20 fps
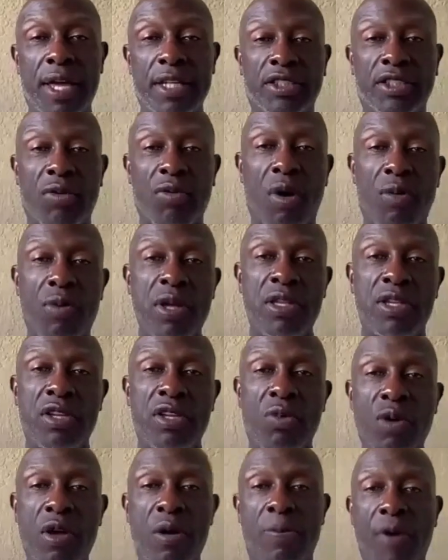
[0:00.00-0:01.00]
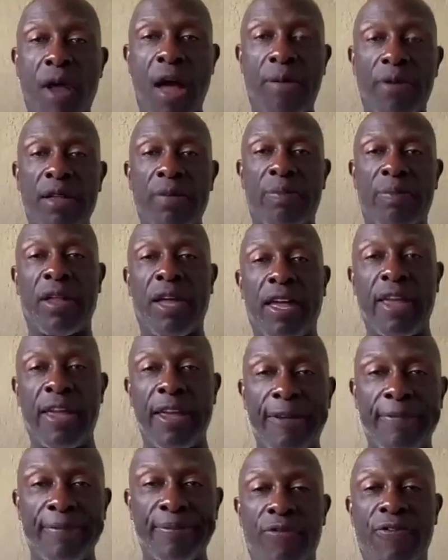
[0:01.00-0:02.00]
so what we do, we'll probably play
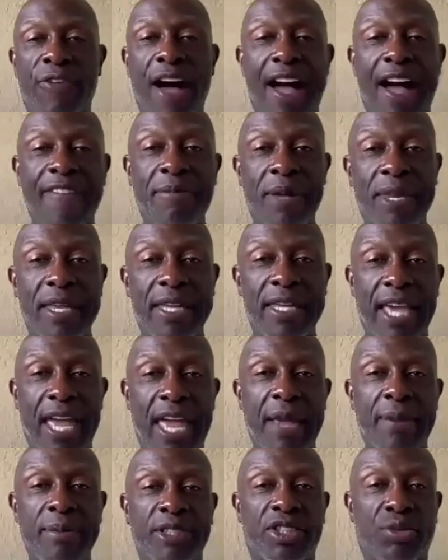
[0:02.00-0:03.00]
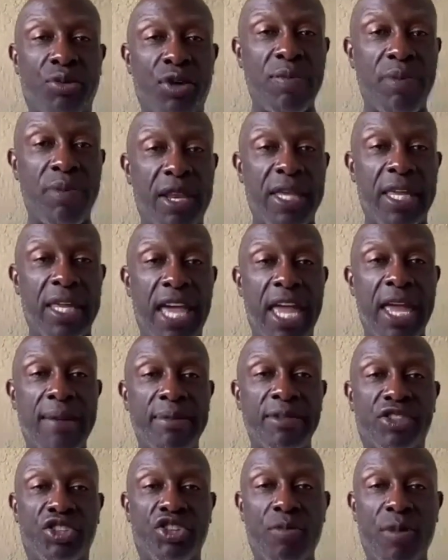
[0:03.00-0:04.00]
5-minute games, 3-minute
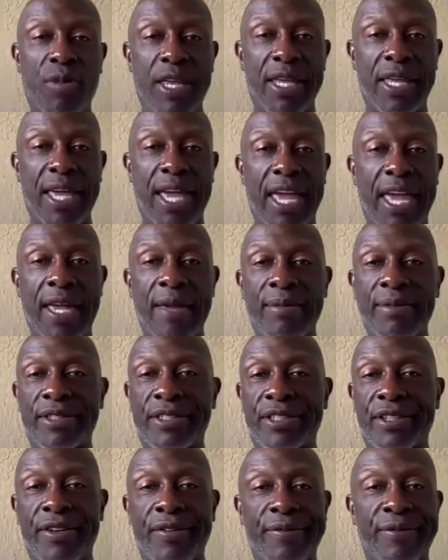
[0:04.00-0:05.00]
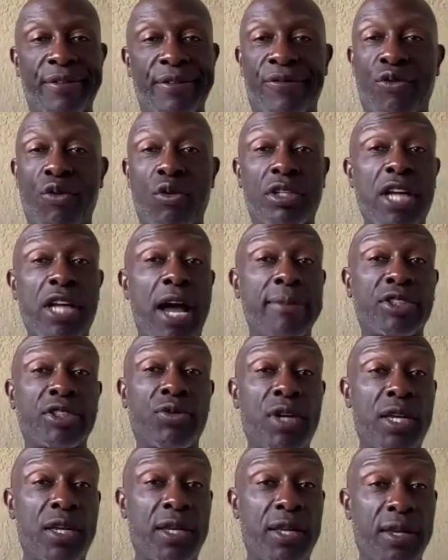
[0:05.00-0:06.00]
games, 2-minute games 4 times a
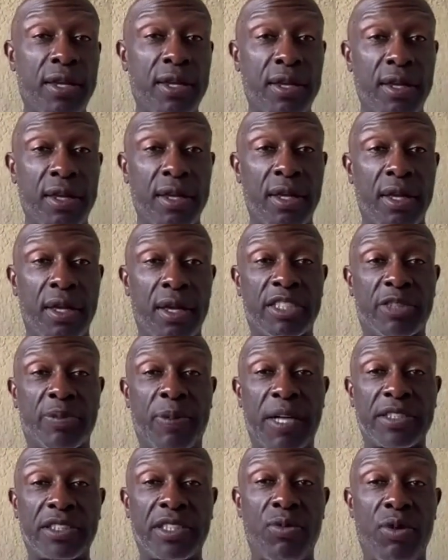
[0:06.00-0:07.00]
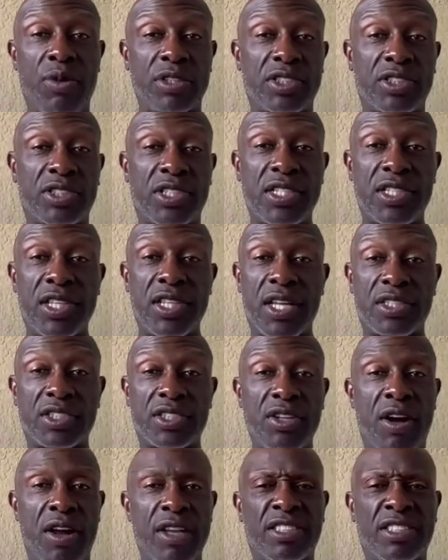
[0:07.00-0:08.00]
week, especially once the season gets
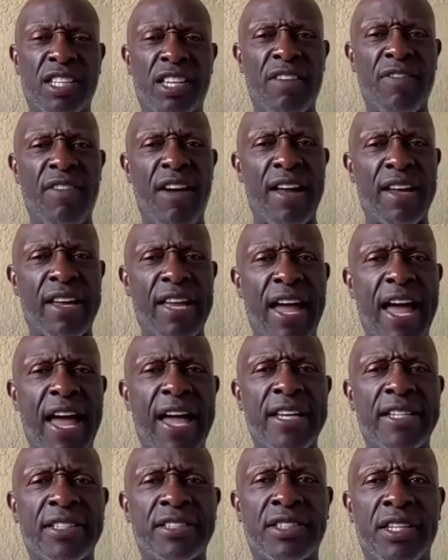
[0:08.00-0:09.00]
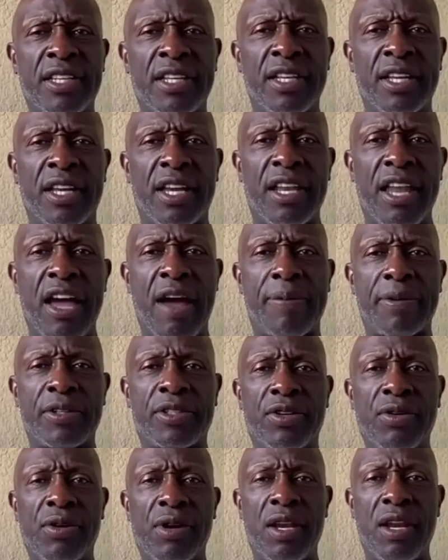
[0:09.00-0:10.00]
started, to give our guys an
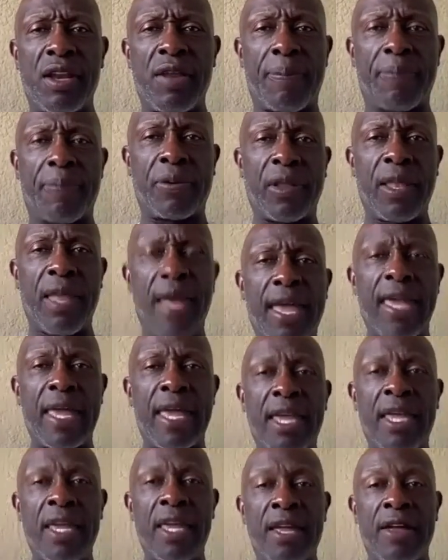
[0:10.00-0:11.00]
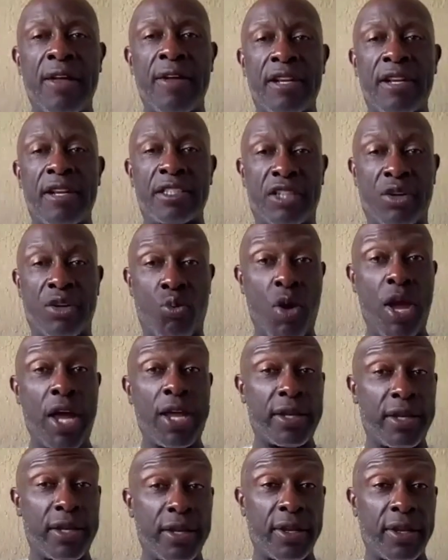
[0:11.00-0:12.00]
opportunity to play to
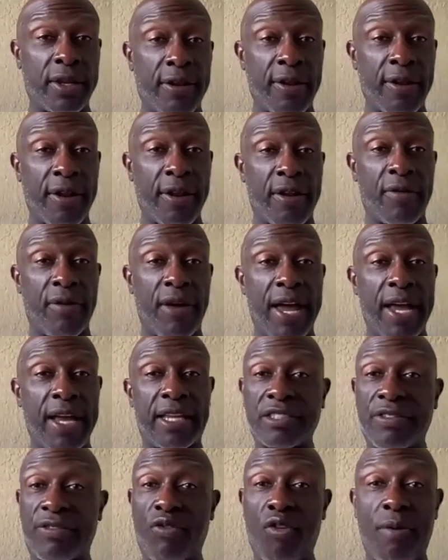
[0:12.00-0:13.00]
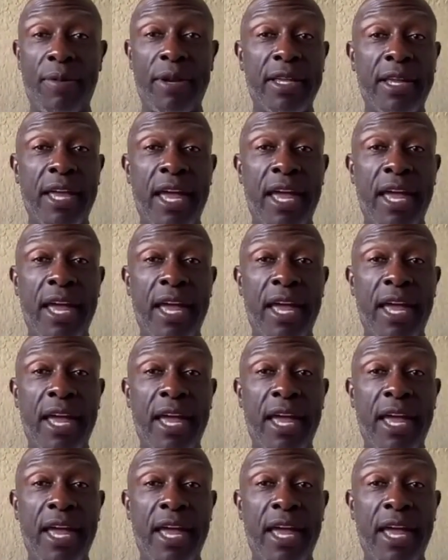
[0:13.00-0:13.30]
win, right? It's a 4-minute